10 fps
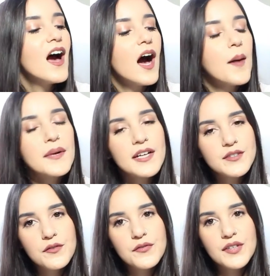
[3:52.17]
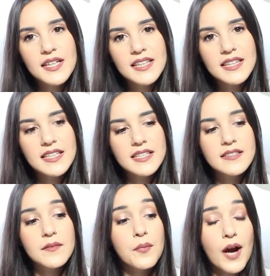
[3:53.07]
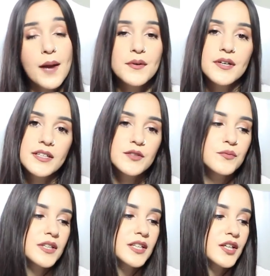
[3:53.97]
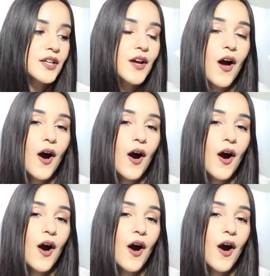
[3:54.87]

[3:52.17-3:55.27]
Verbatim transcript: um, but I do feel like this primer is really good.